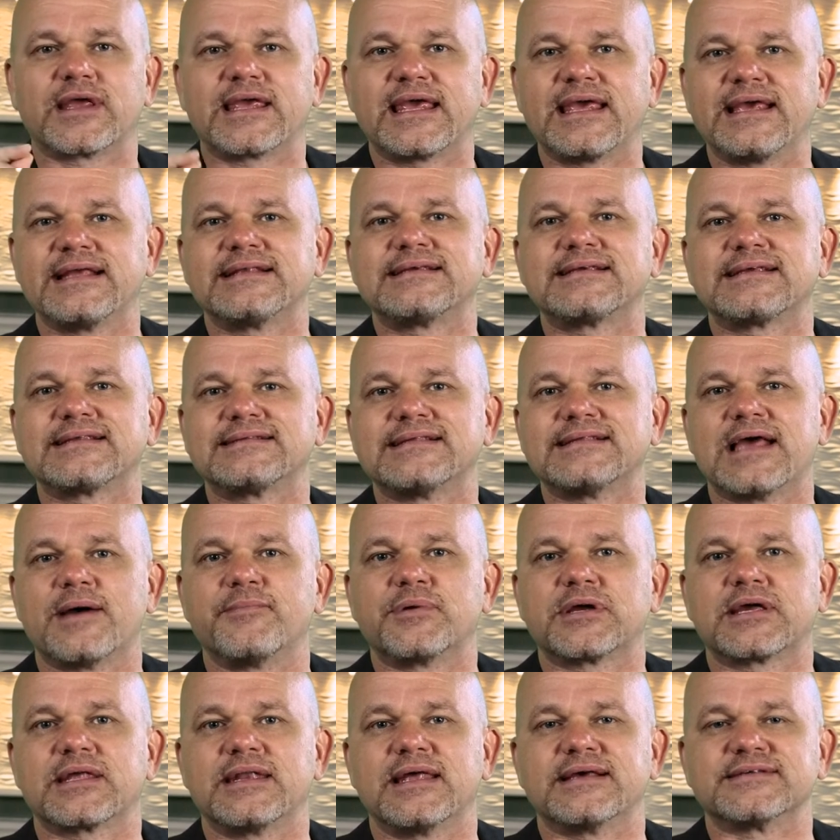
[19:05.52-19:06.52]
King
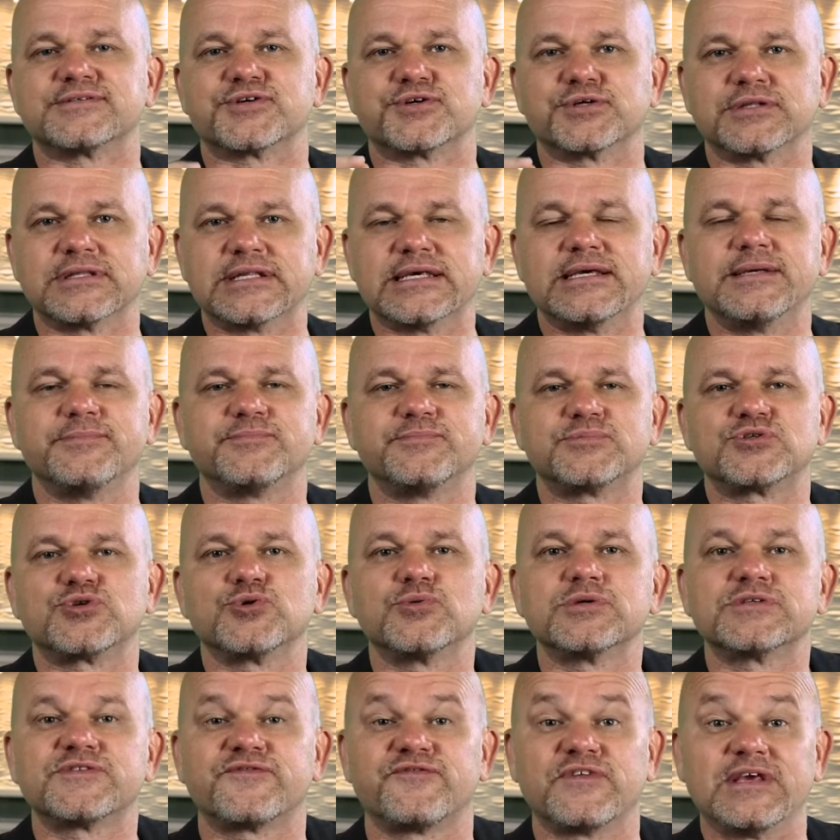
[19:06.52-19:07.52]
Nebuchadnezzar leaped to
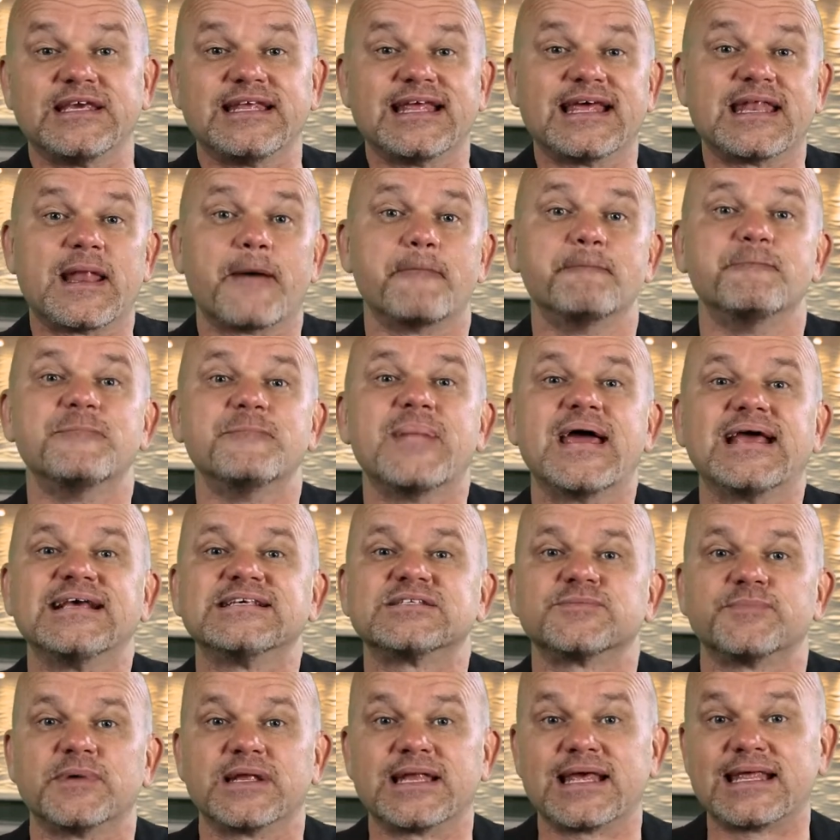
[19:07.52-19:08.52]
his feet in
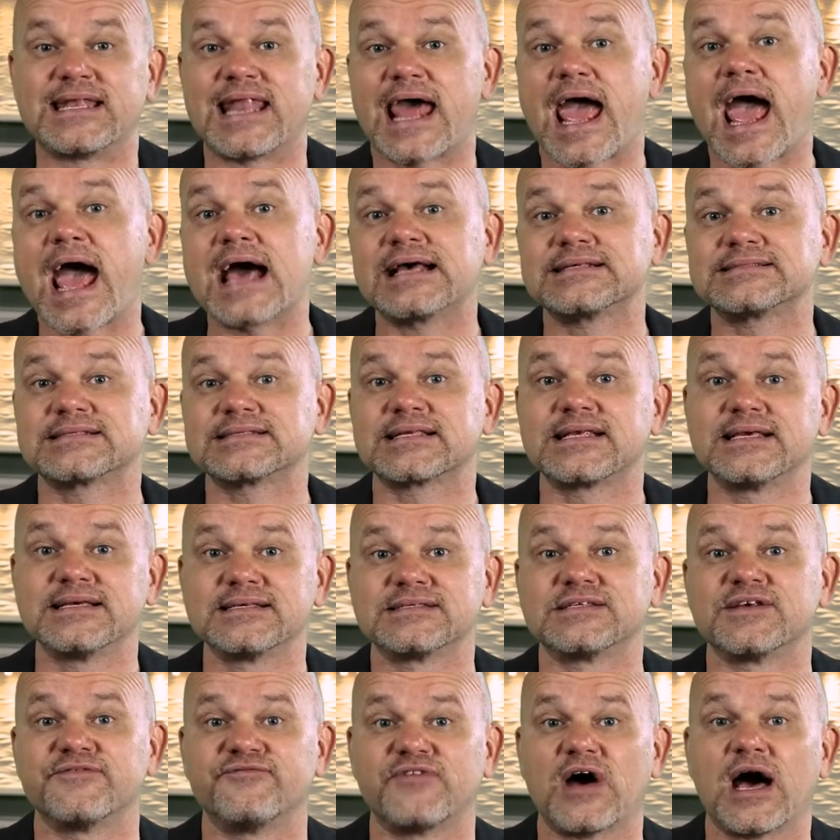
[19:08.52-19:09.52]
amazement and asked
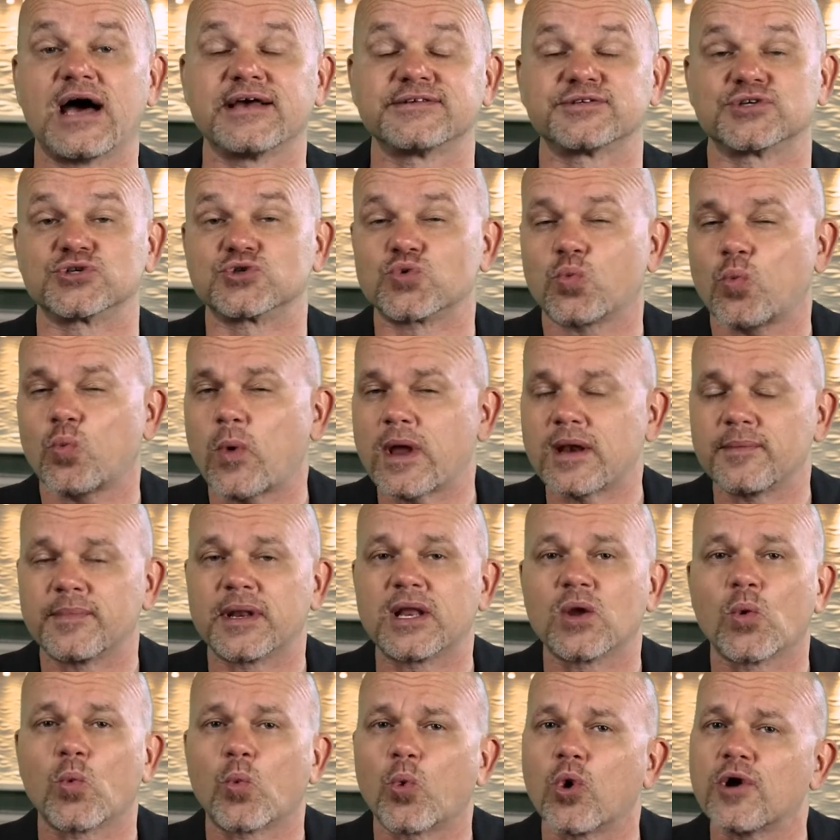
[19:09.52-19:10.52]
his advisers, Wait a
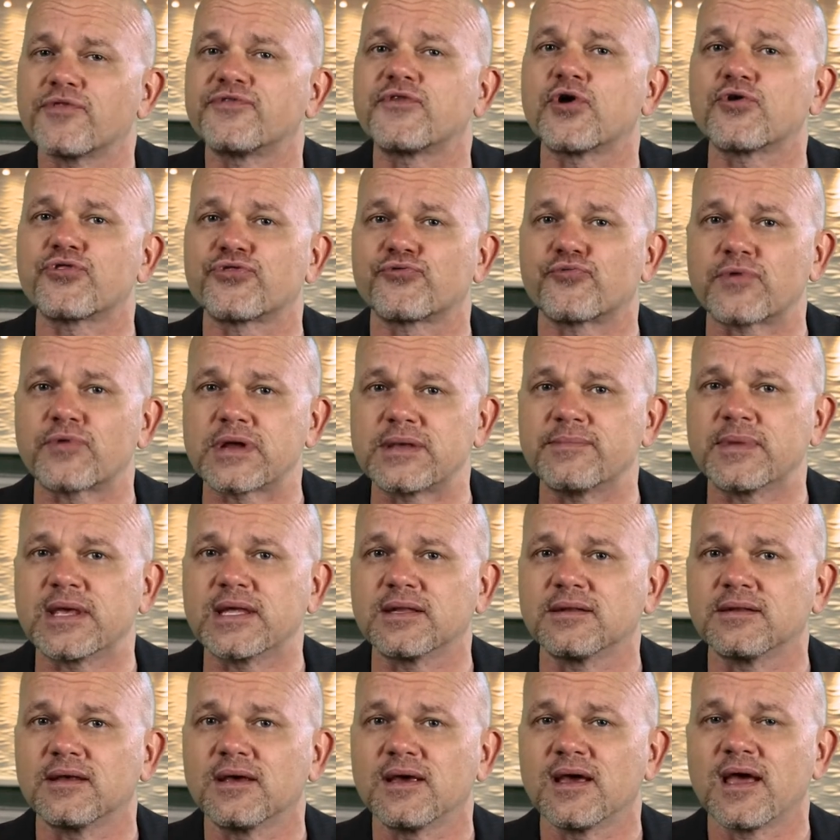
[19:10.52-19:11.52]
minute, weren't there three
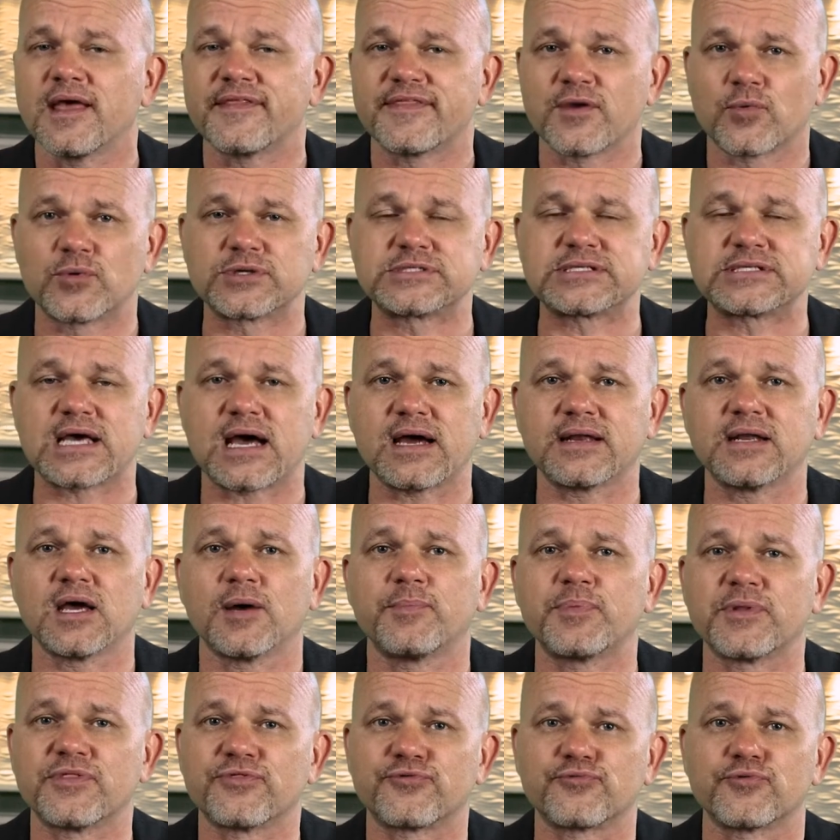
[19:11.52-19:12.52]
men that were tied
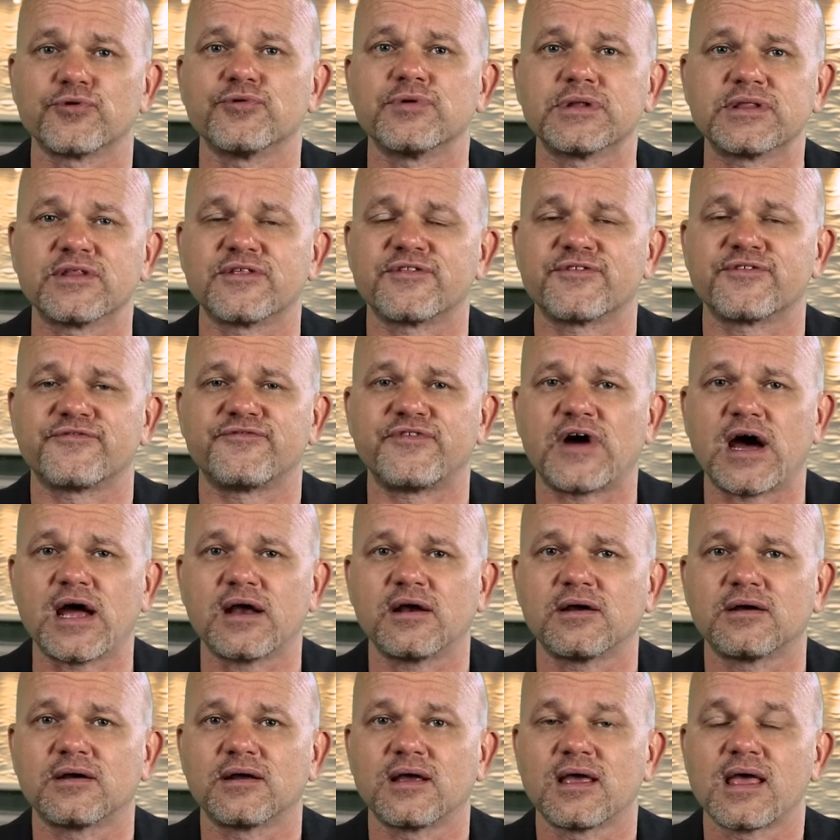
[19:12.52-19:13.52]
up and threw into the
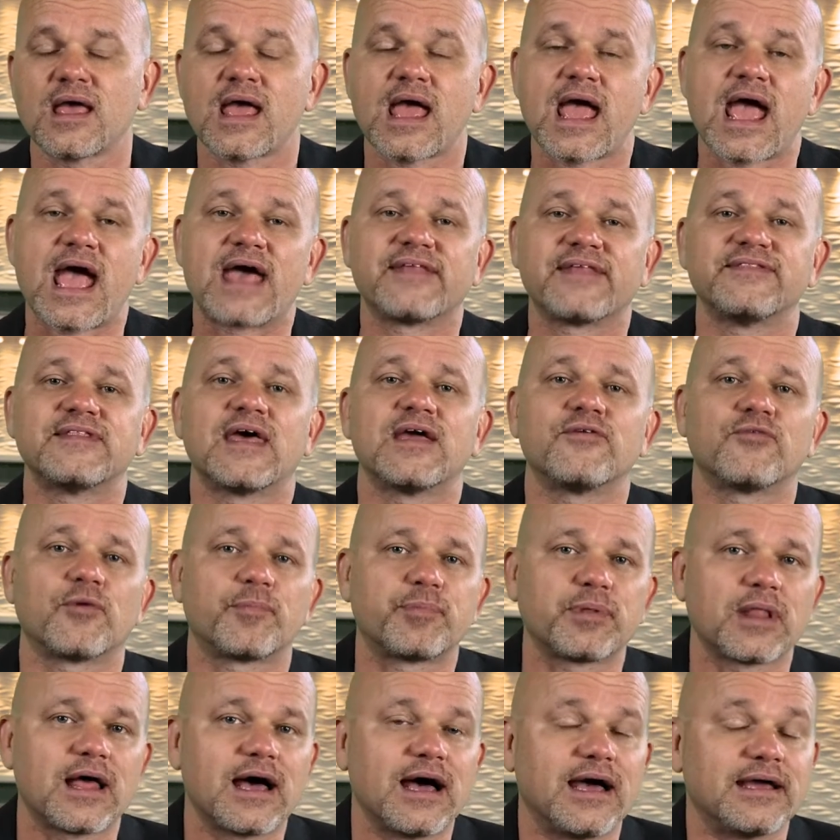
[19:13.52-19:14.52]
fire? And they
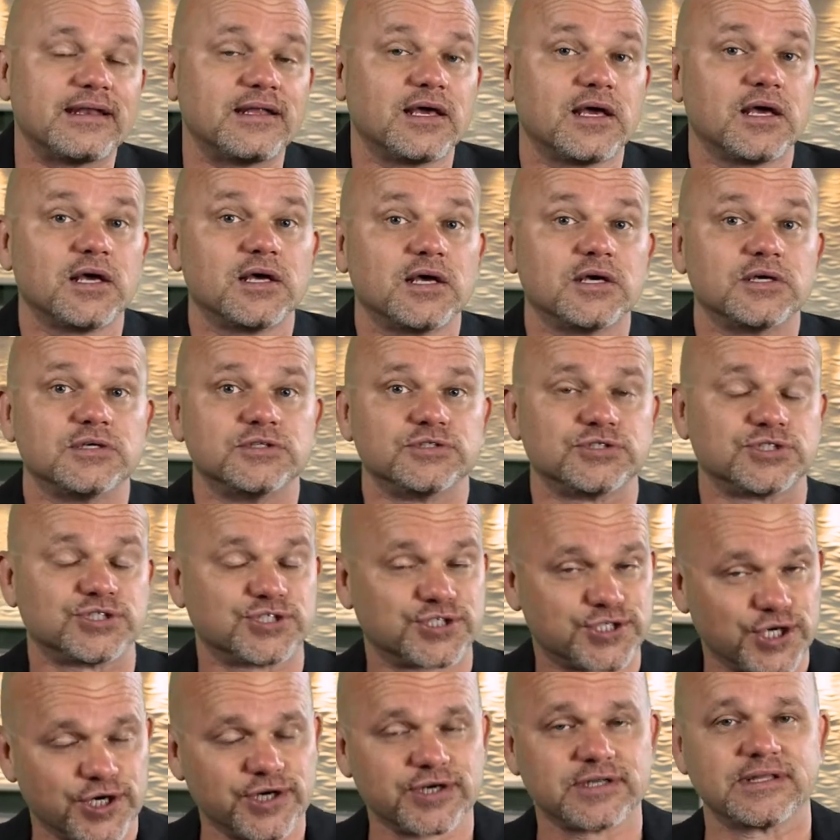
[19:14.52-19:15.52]
replied,
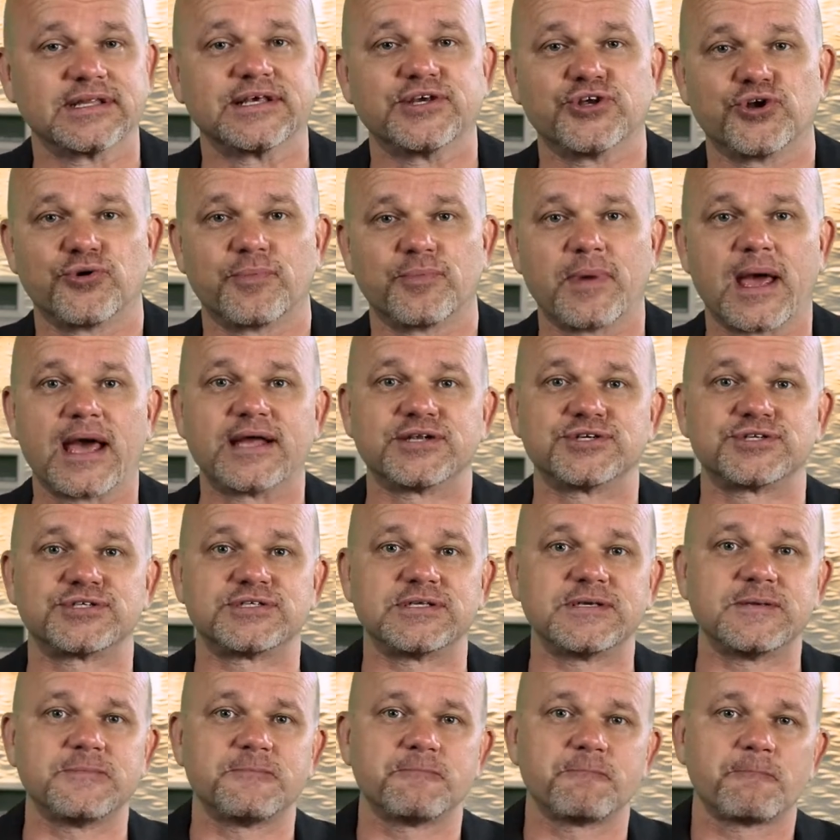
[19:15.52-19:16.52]
Certainly, Your
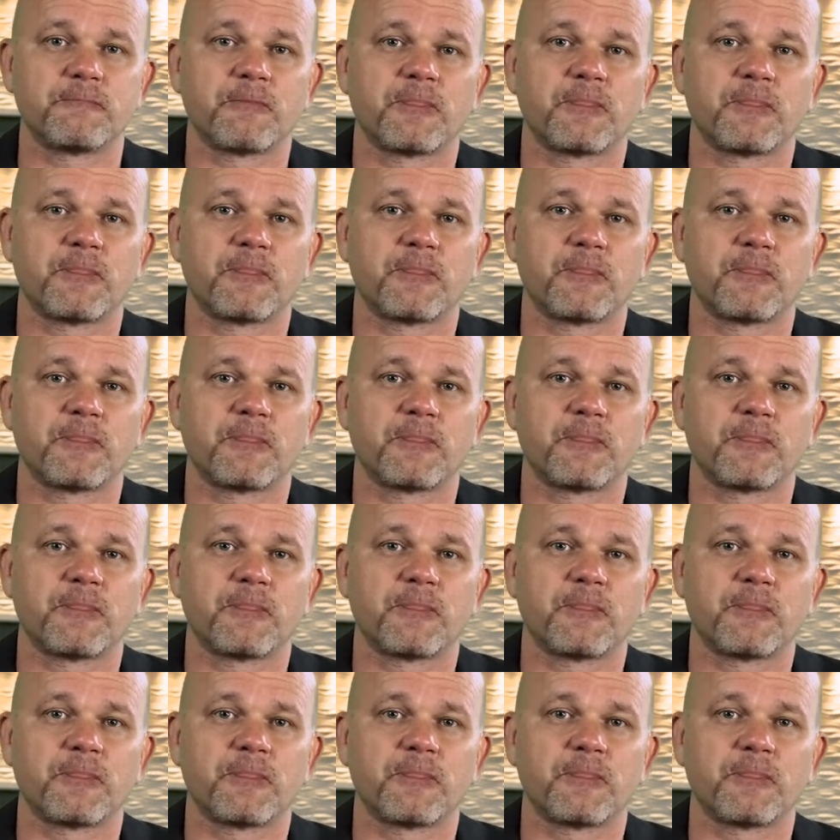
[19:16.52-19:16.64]
Majesty.